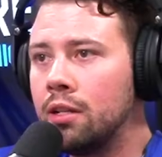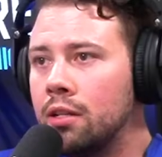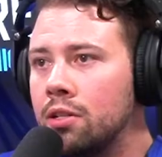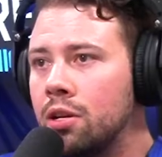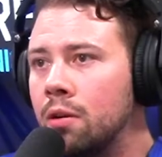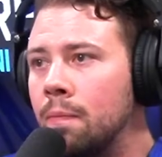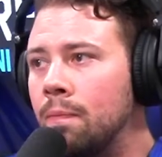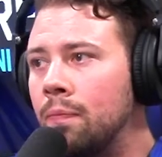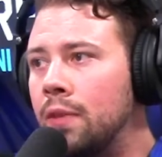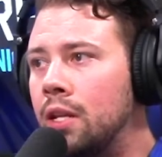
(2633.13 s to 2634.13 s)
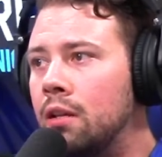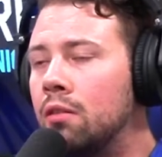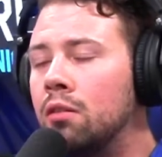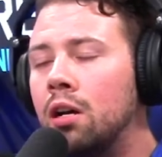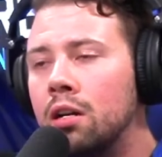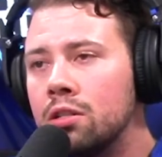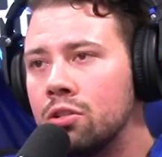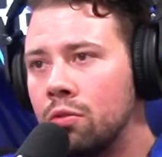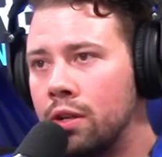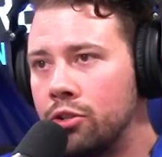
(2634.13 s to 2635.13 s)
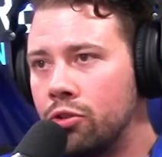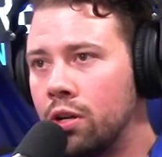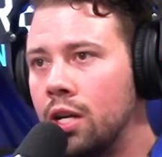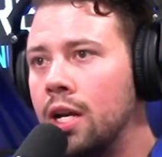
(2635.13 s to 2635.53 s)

So long story short,